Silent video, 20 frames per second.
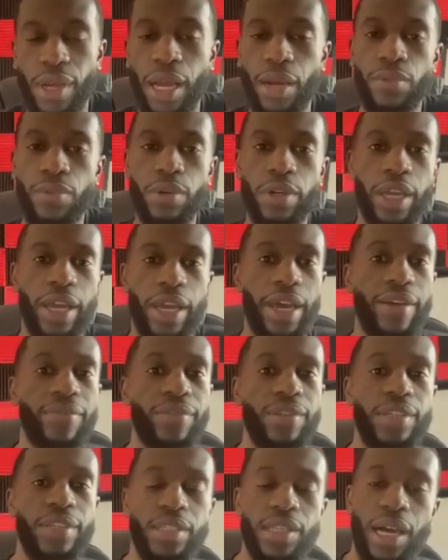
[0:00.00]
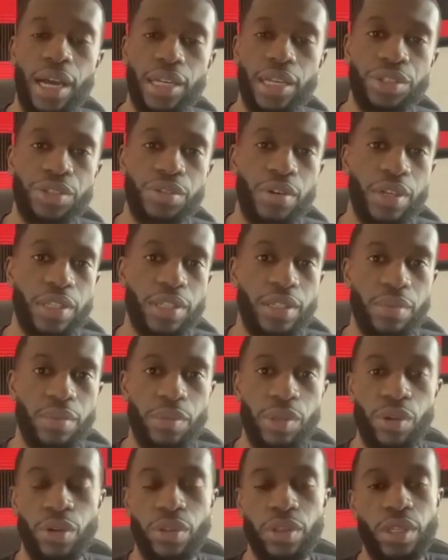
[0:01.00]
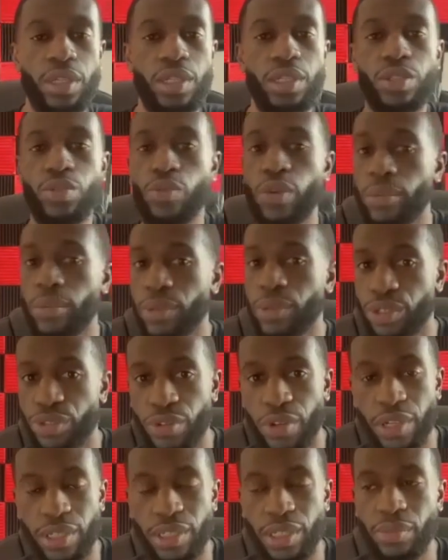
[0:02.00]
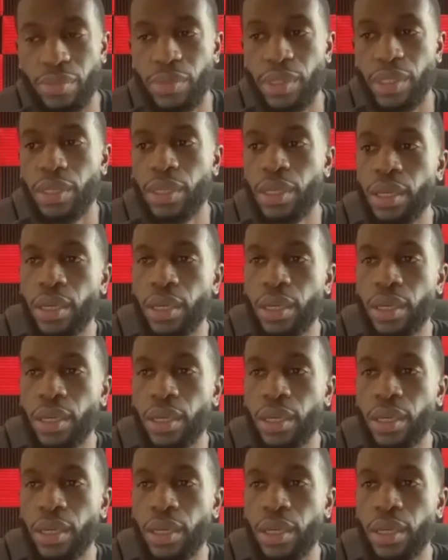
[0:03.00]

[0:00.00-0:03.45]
I want to have these guys trusting me, or these women trusting me."